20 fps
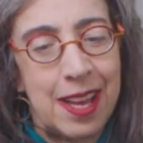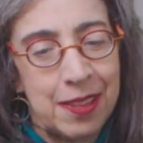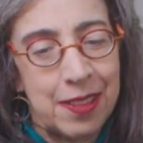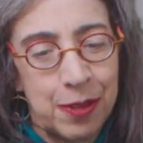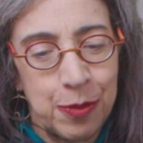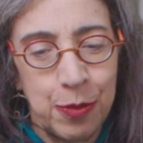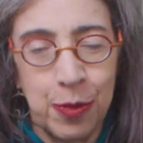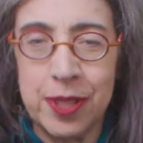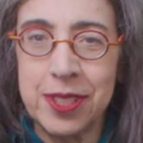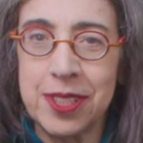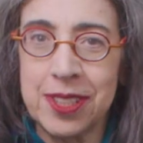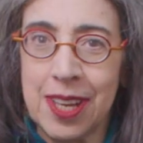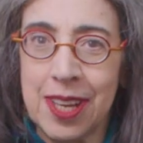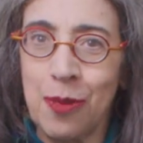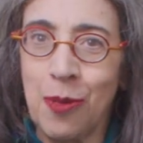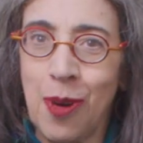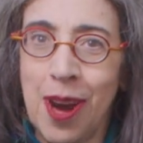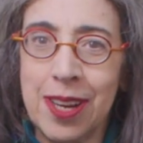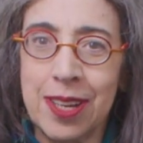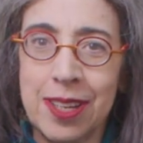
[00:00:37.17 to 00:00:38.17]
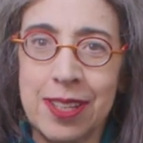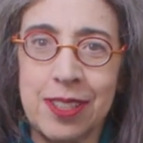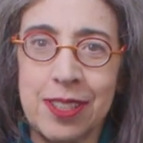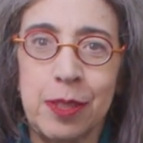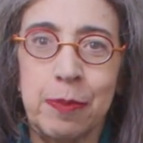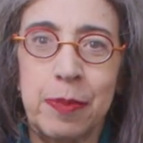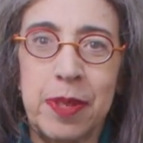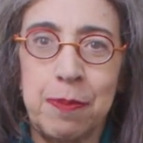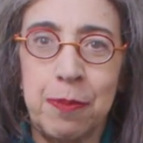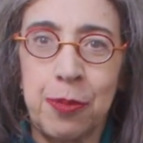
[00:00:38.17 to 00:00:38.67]
The reason I wanted it
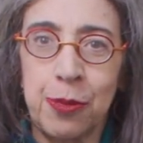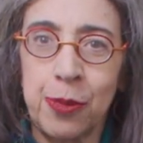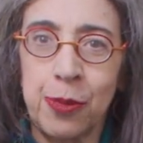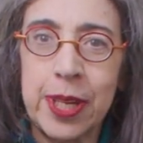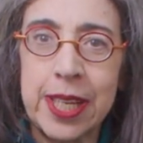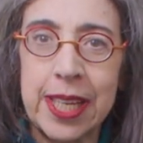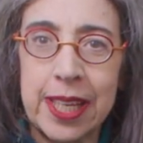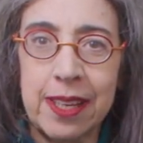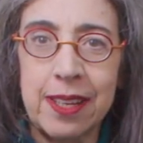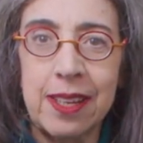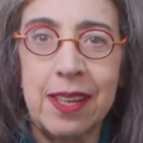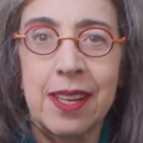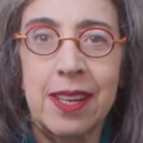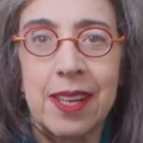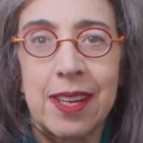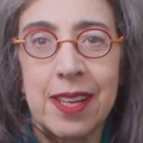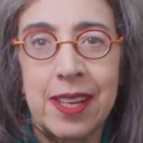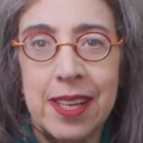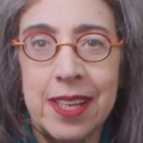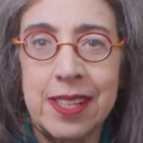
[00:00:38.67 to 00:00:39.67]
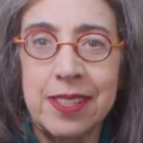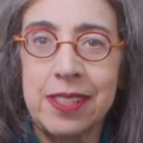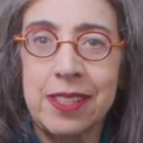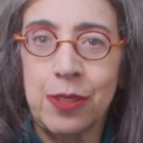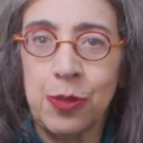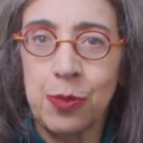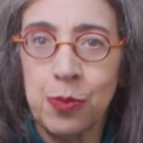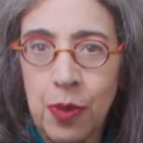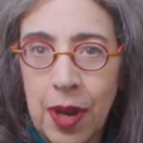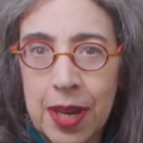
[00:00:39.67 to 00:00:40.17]
to be pretty is
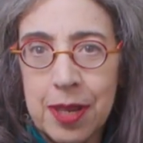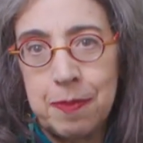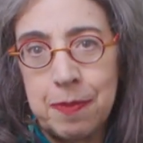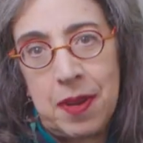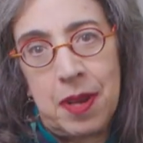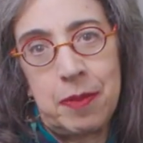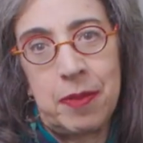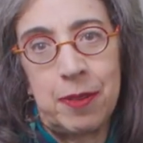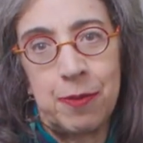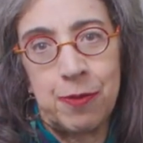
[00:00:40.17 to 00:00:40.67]
it's right by my